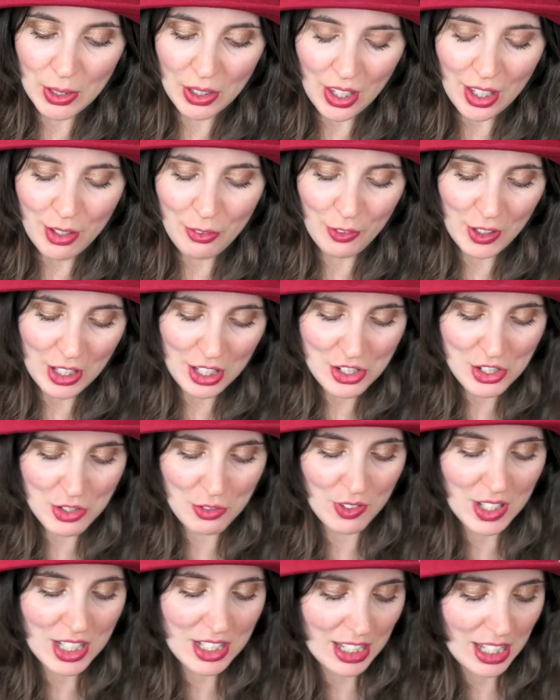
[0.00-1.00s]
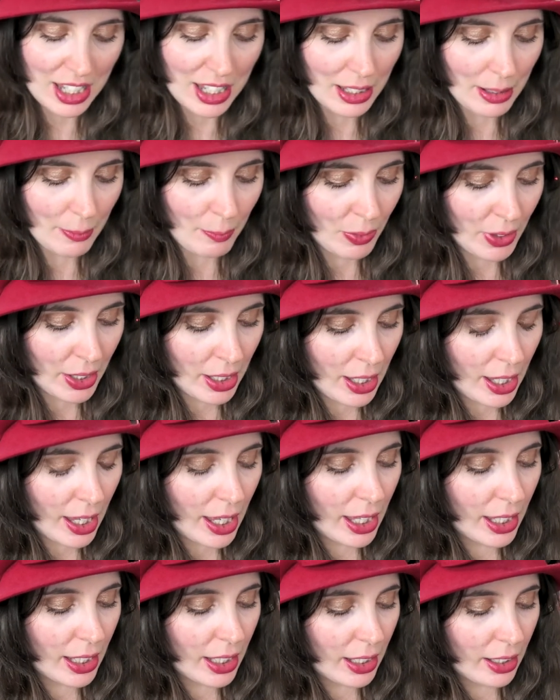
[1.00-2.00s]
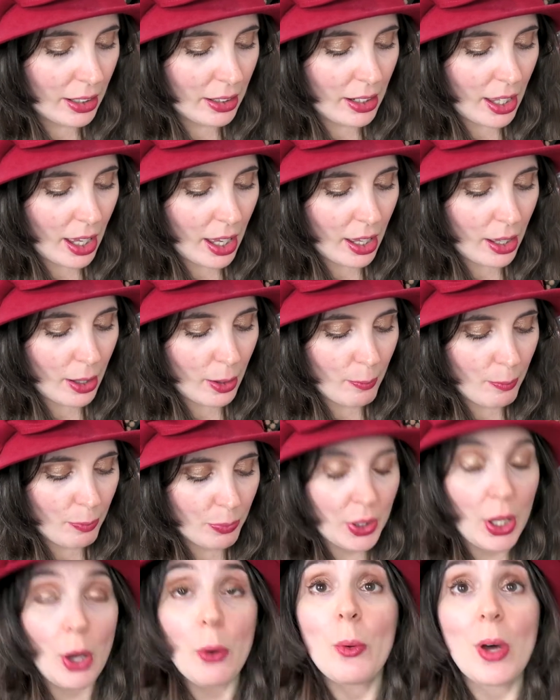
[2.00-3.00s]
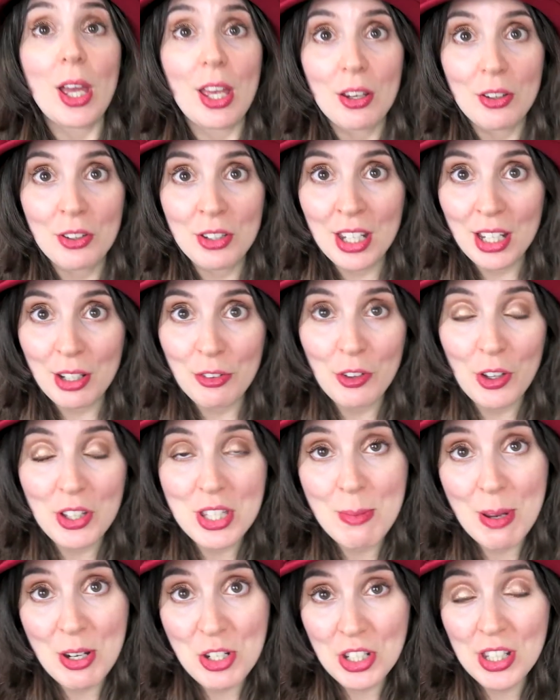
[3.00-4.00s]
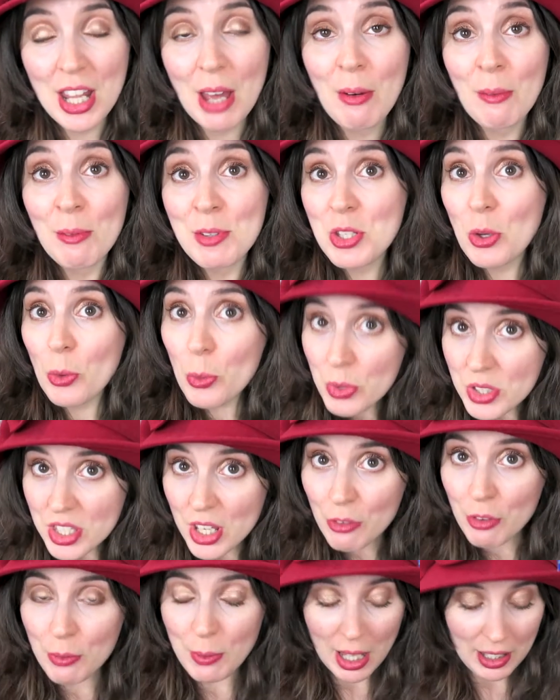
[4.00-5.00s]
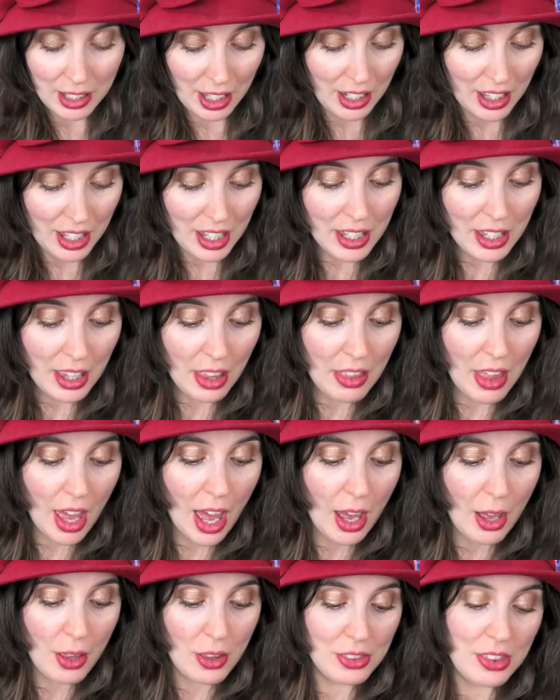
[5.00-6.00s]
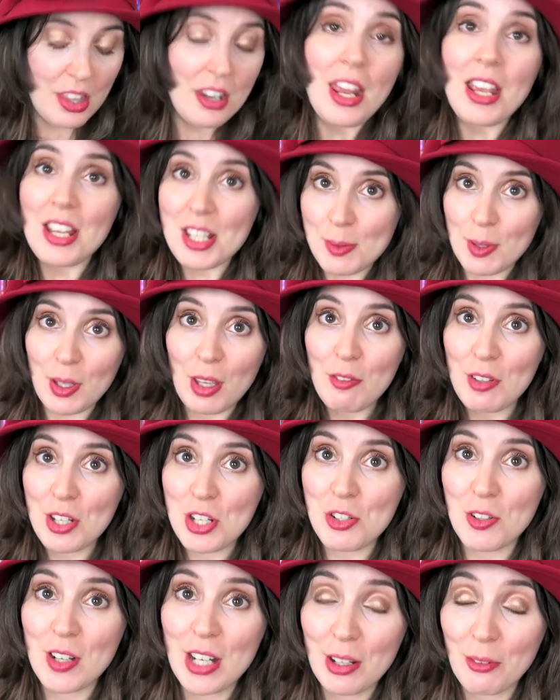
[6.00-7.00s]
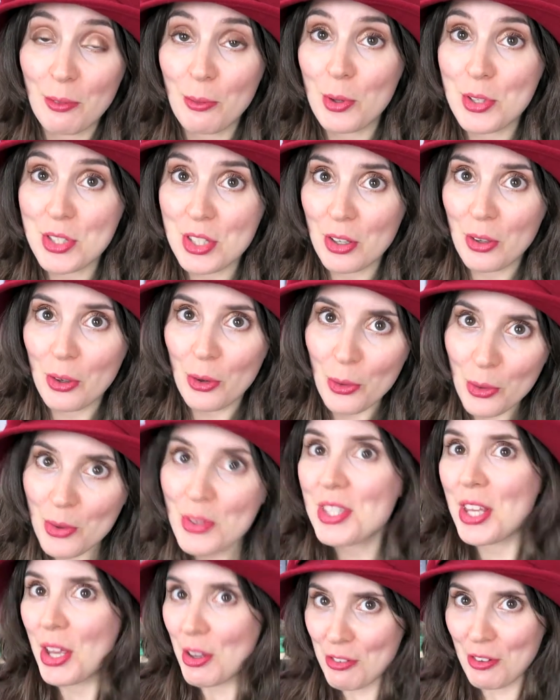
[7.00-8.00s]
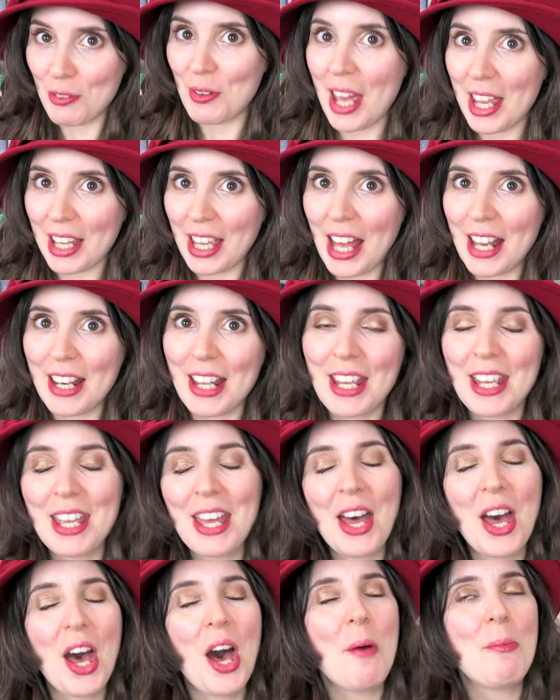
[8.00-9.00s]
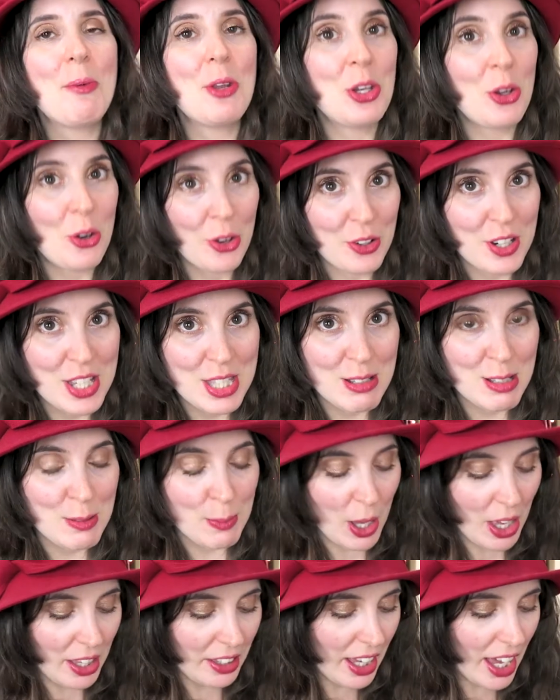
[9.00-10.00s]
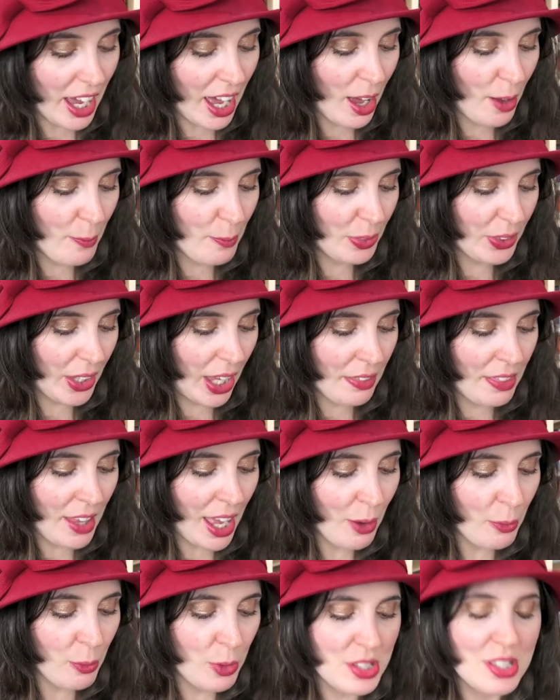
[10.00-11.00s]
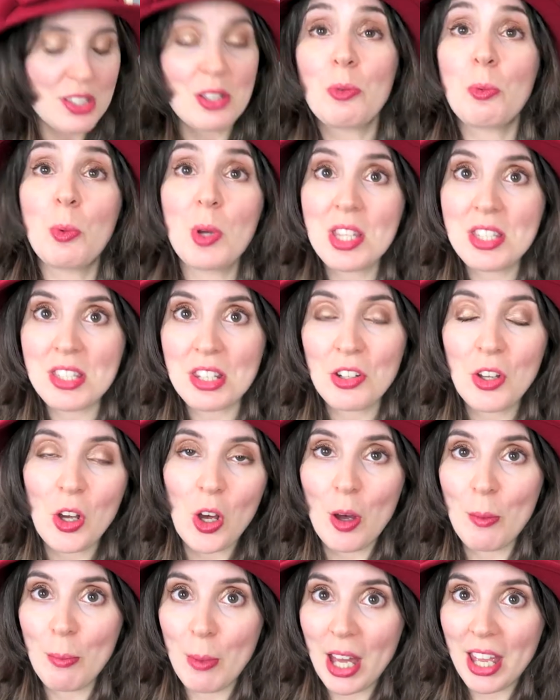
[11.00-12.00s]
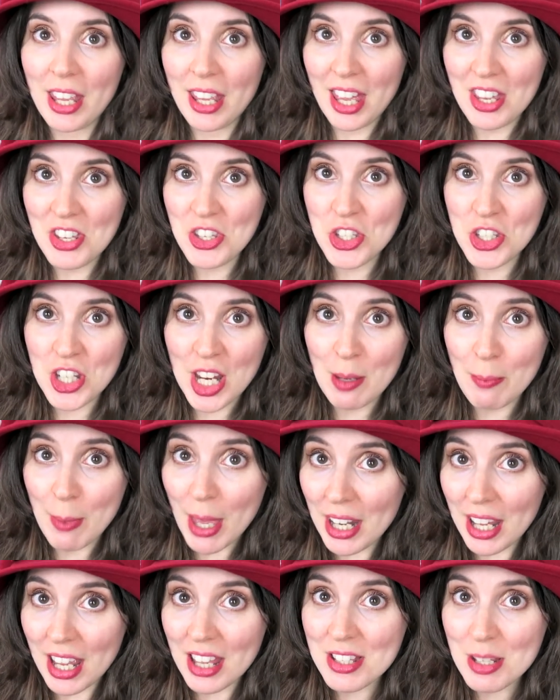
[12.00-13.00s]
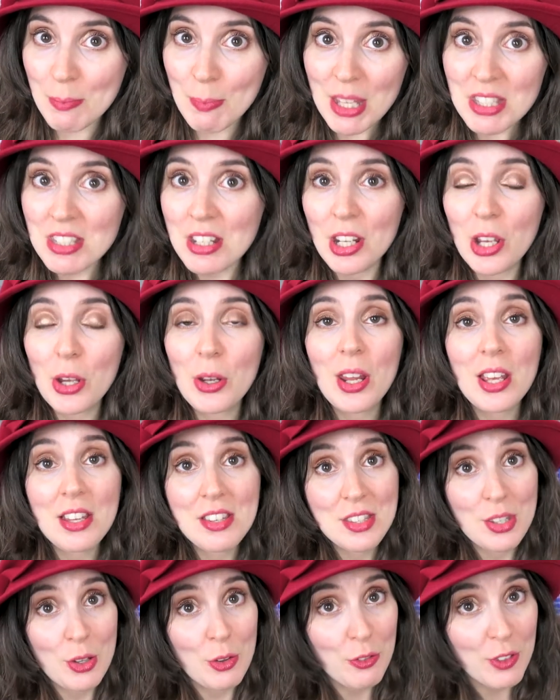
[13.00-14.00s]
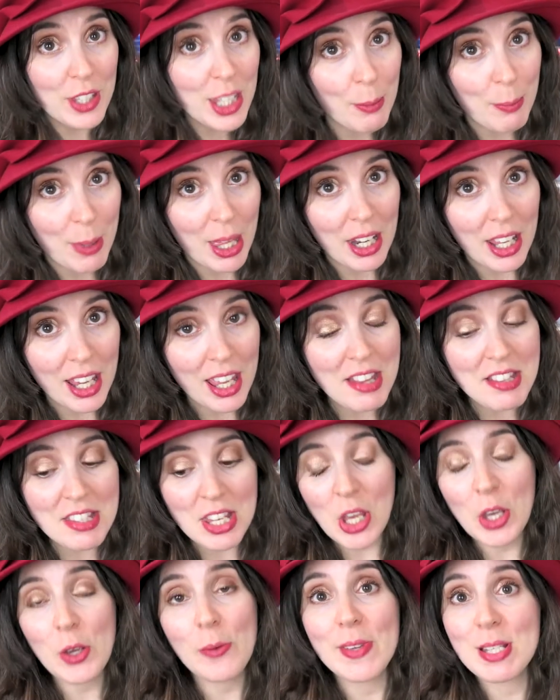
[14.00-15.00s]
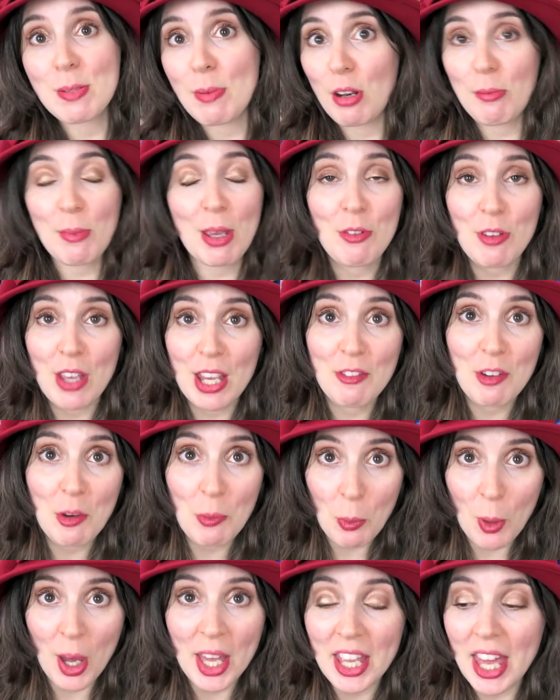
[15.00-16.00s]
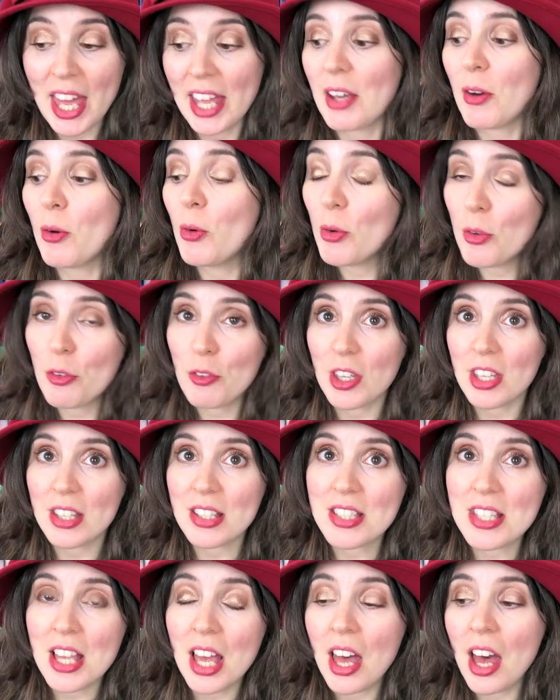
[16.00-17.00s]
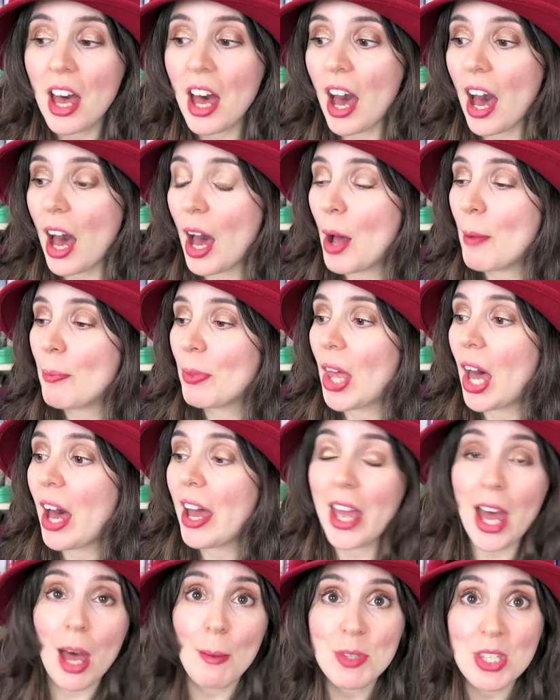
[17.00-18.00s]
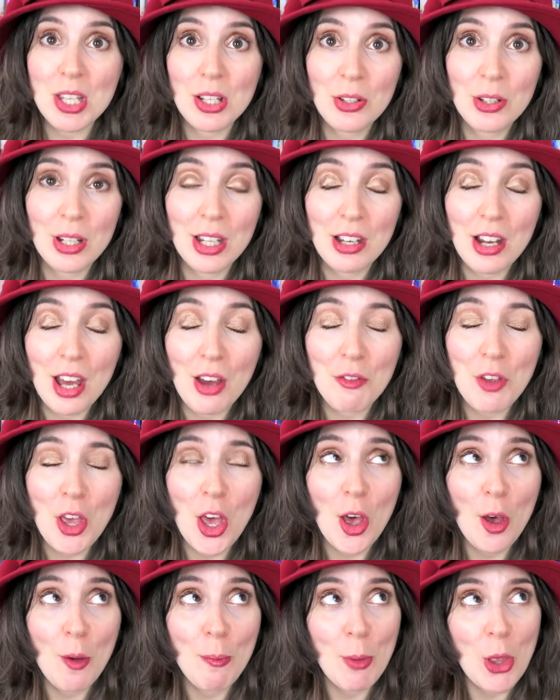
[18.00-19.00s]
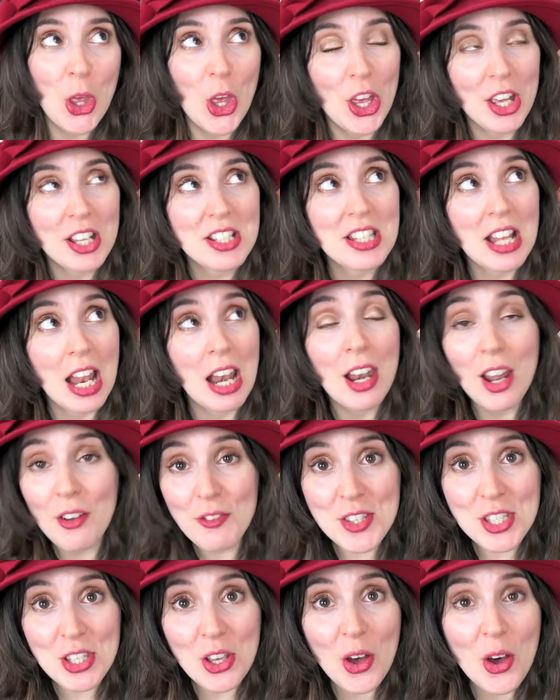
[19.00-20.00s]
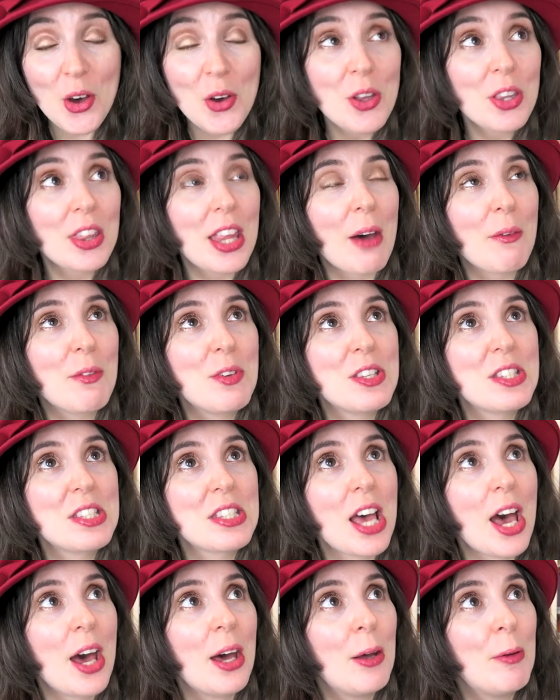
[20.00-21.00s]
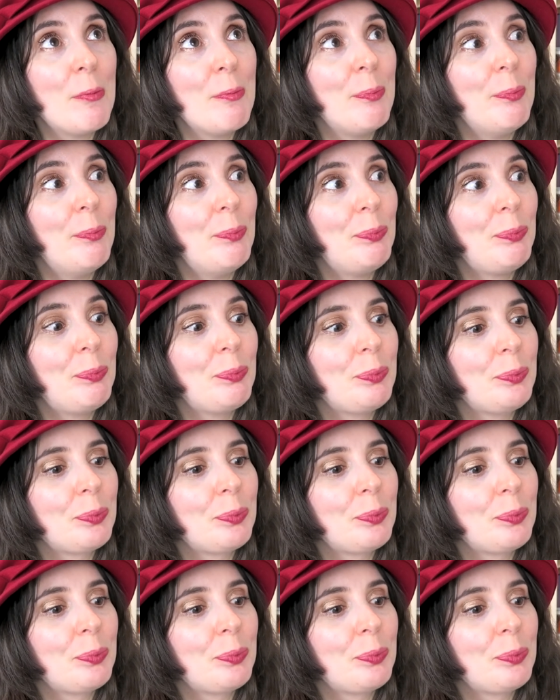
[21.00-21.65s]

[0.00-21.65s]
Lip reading: book I finished reading in, I nearly forgot to mention that one was also from NatGalley. The next book I finished reading was also from NatGalley, but not a Christmas book. And that was The Winds Are Not by S.J. Bennett, better known as Sophia Bennett, who is one of my favourite YA authors. I absolutely love her book's Love Song. That was my